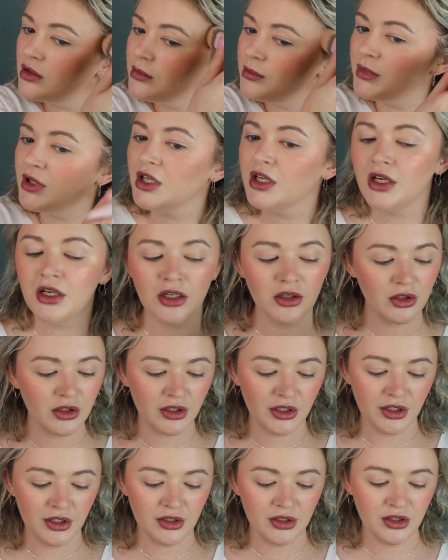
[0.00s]
my
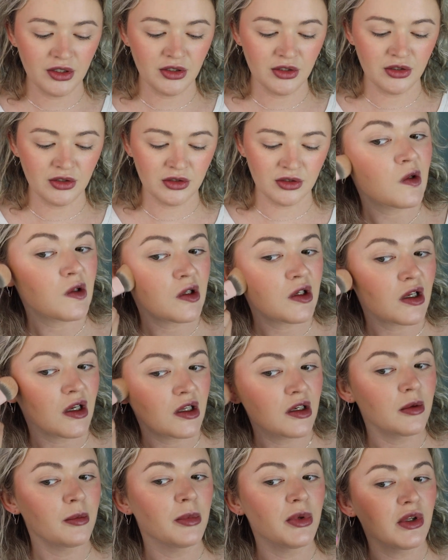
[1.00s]
hairline to
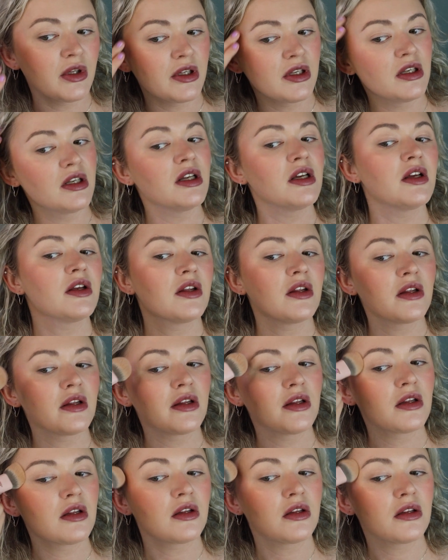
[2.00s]
kind of blend
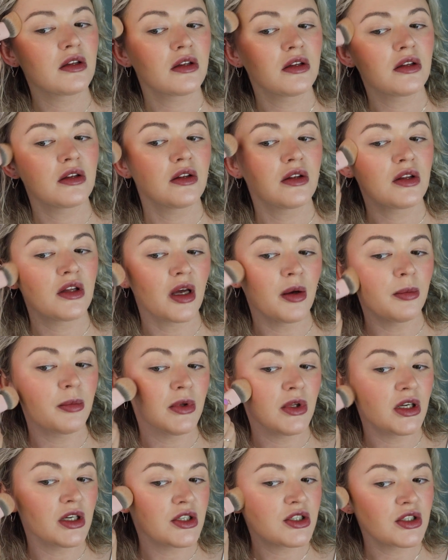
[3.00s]
that
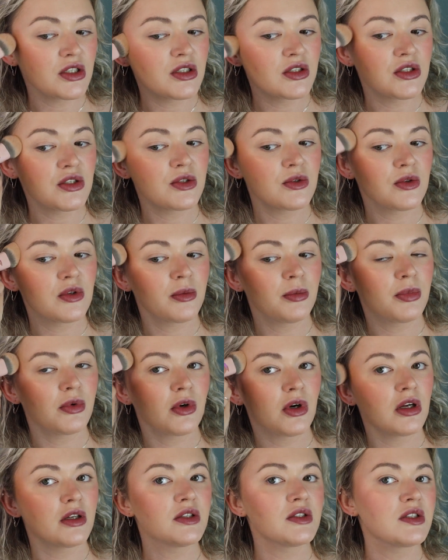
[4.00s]
blush into the
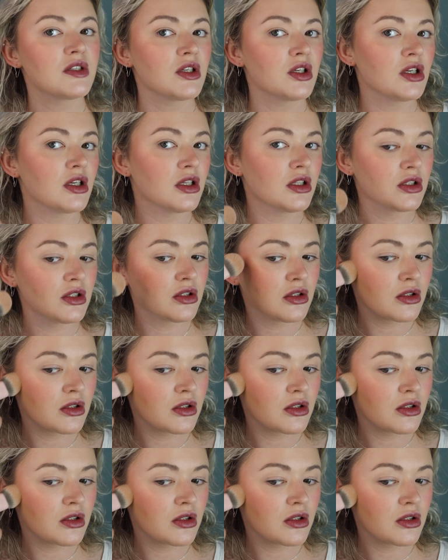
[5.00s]
bronzer.